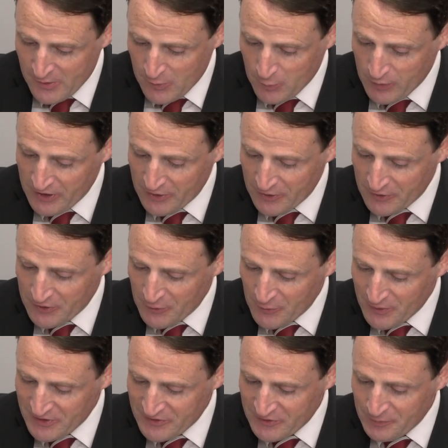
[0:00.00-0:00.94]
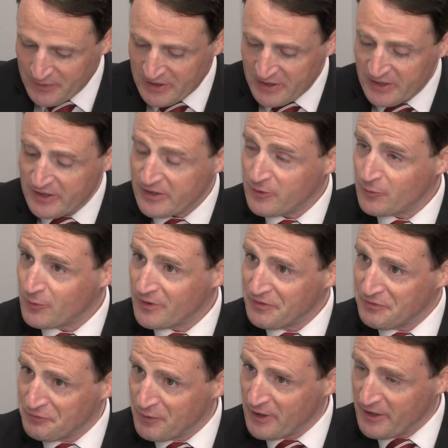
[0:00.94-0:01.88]
We are going to begin
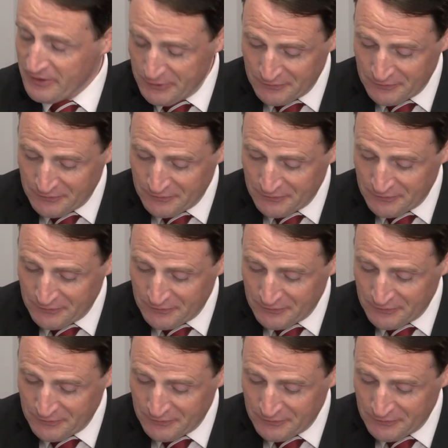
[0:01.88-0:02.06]
with Fred.